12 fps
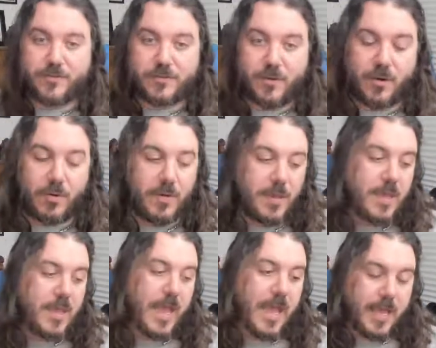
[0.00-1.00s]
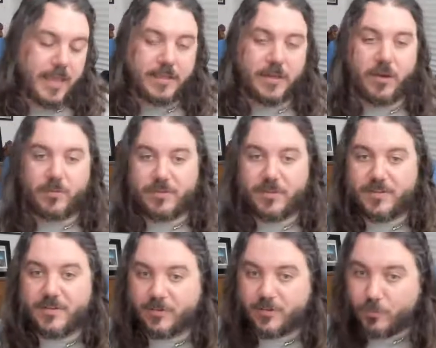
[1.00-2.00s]
So,
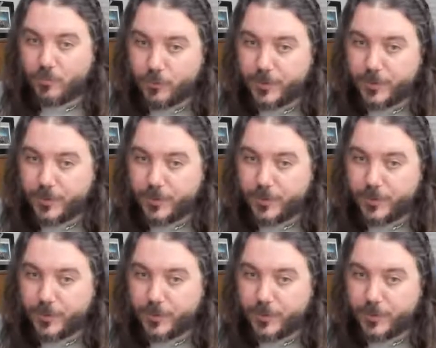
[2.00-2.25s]
there's some